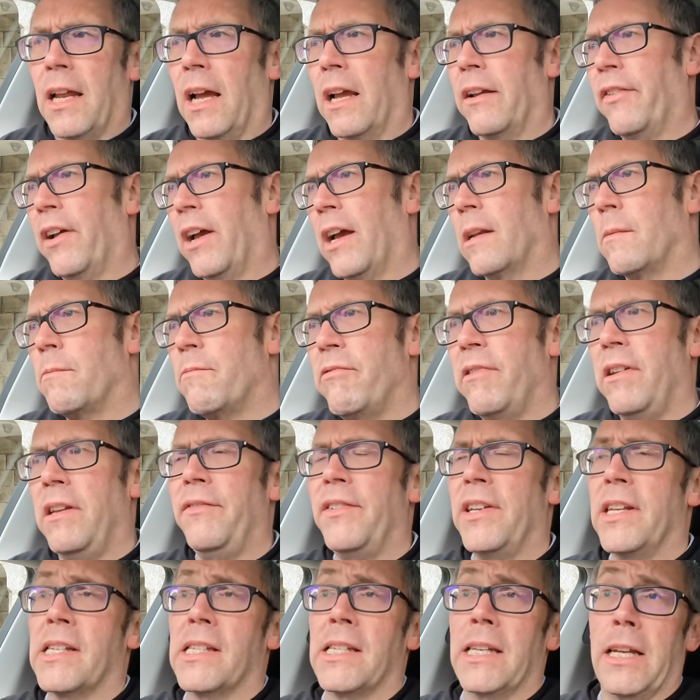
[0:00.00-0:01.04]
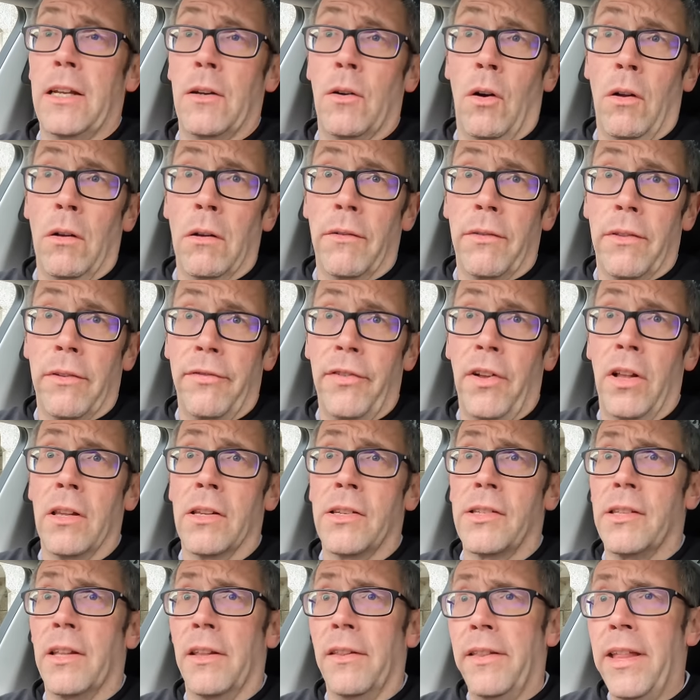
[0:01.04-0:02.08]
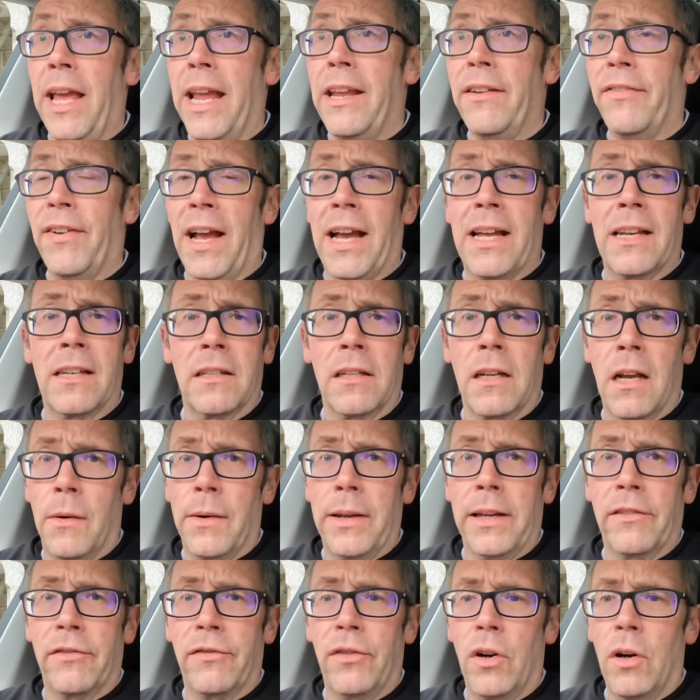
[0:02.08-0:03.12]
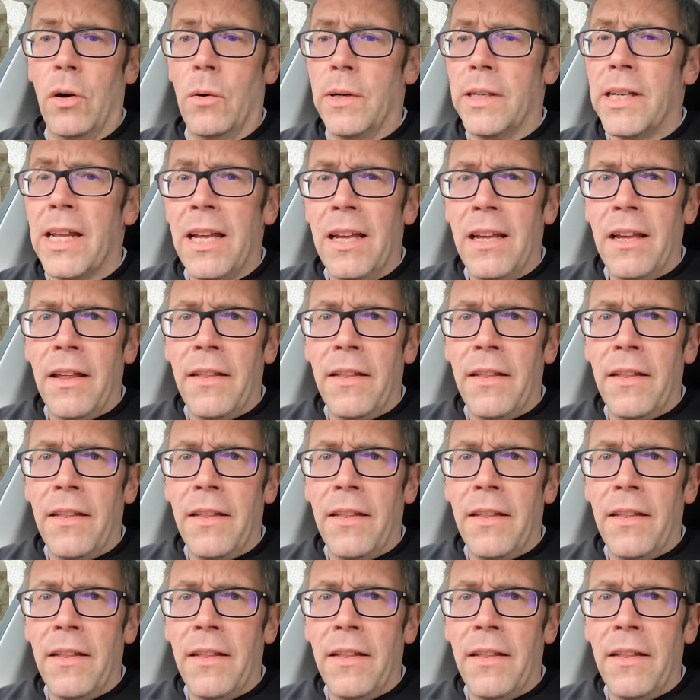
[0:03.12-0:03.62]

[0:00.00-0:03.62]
I've had previously and all of the faults that they've had going forward,